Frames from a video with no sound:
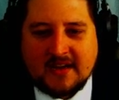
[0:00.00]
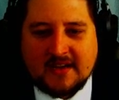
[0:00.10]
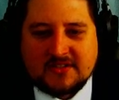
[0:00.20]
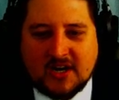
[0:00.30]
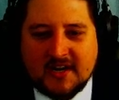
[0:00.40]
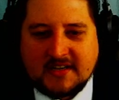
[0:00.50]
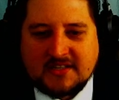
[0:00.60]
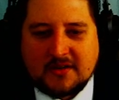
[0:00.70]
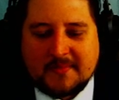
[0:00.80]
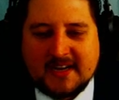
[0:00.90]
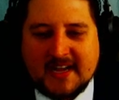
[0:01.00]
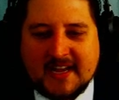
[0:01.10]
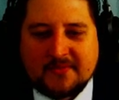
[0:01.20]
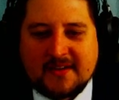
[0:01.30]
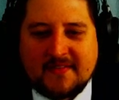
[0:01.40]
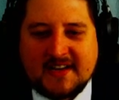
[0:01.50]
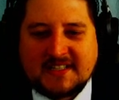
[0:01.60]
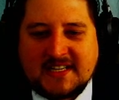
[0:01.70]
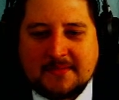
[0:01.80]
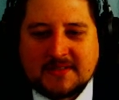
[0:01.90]
started. So America had three
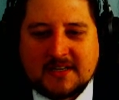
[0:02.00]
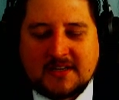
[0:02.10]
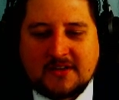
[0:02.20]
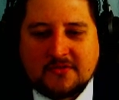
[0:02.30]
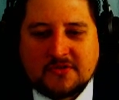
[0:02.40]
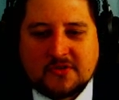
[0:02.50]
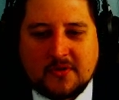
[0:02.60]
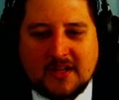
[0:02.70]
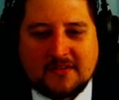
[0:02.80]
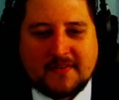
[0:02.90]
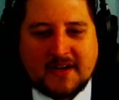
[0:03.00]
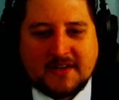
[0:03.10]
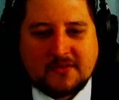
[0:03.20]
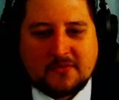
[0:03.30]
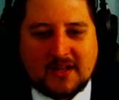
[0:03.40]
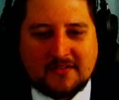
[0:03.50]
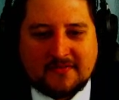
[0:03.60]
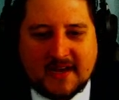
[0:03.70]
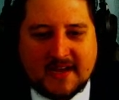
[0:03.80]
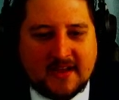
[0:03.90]
invited teams and a huge qualifier to
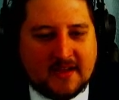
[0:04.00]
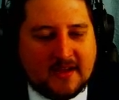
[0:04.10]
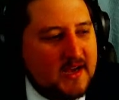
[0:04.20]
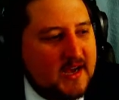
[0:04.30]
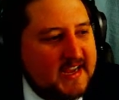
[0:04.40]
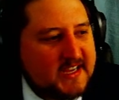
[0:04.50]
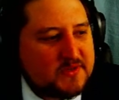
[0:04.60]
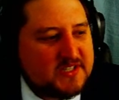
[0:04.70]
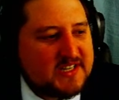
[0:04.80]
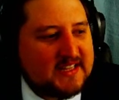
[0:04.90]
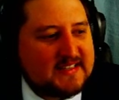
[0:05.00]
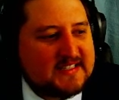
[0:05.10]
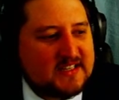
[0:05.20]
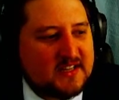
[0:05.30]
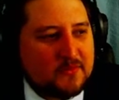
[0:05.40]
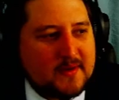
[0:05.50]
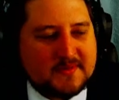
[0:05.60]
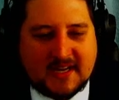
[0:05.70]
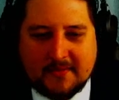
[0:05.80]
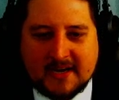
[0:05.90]
qualify. Uh, I guess we're just not listed on the
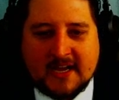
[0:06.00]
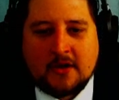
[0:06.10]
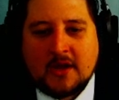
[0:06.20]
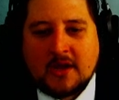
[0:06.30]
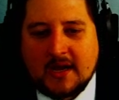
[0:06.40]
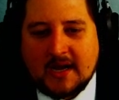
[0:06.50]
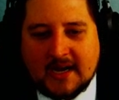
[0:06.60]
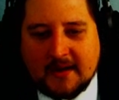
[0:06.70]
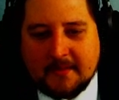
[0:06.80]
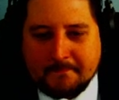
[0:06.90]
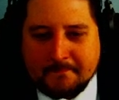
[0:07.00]
website right now. Um,